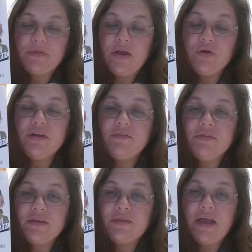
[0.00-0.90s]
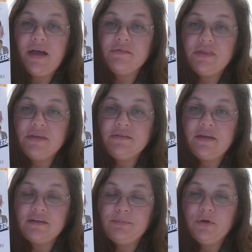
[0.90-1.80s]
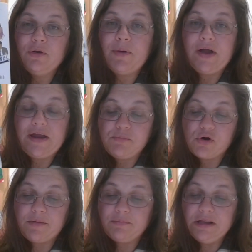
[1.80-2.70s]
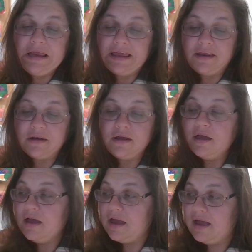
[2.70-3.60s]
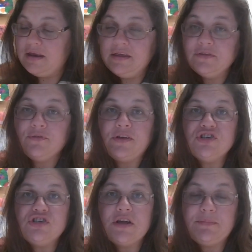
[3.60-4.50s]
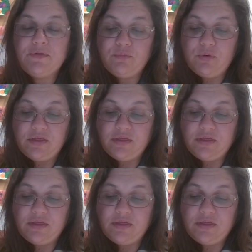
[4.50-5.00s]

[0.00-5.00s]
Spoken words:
narrative that they have in this textbook about Abraham Lincoln and his friendships